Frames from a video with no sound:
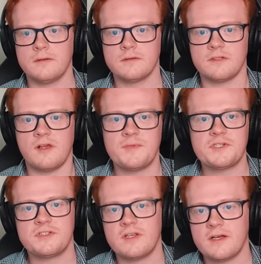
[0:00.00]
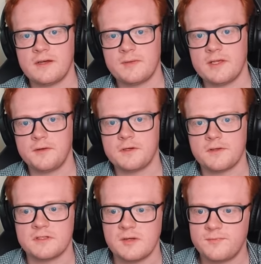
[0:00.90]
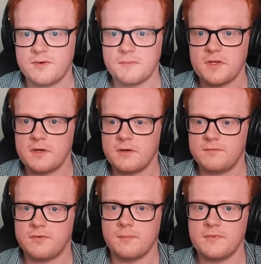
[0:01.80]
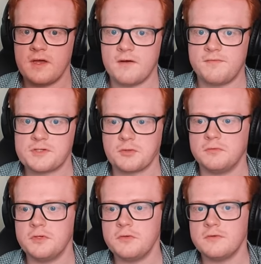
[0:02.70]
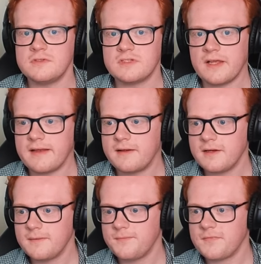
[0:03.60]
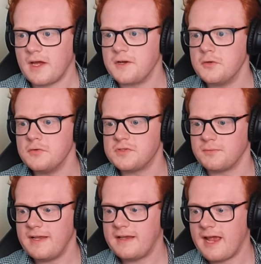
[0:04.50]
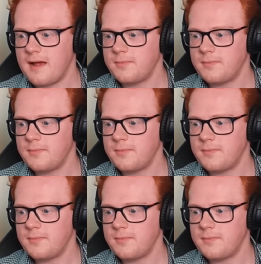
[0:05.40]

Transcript: So let me just play you another clip from the official news, like a news recap